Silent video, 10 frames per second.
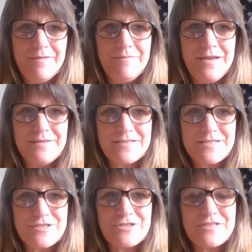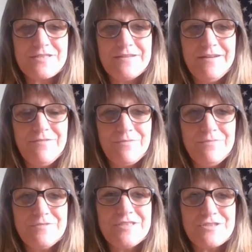me and the sisters of the
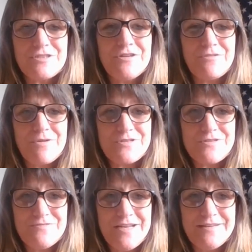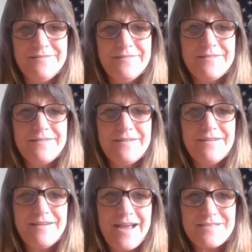Sisterhood of the Rose have done
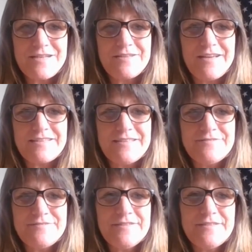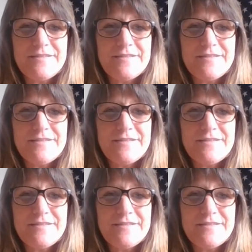as a collective